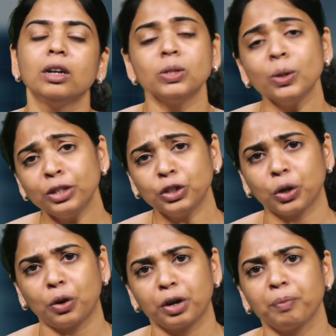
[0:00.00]
So in
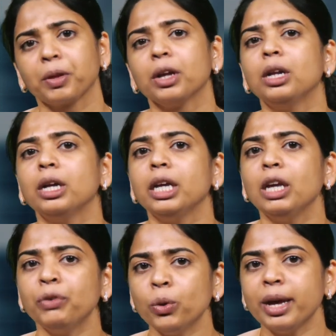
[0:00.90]
short,
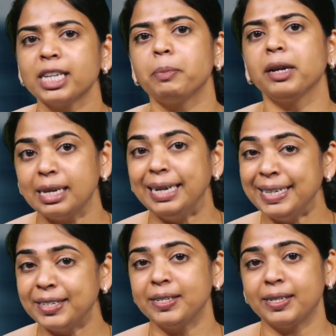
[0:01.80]
if you expect
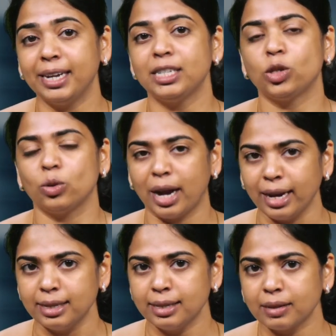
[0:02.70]
interest rates to
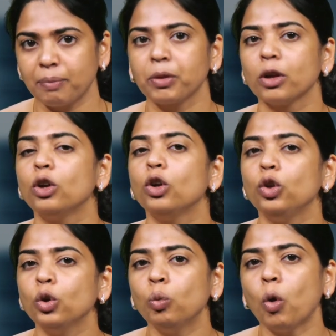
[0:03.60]
rise,
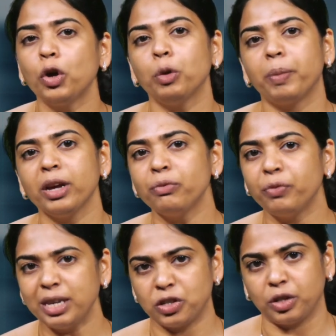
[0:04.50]
you want to pay a
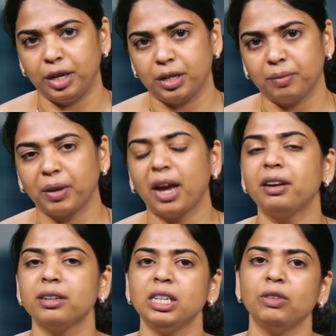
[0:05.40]
fixed rate and
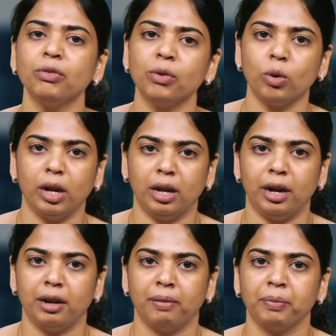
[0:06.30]
receive a floating rate.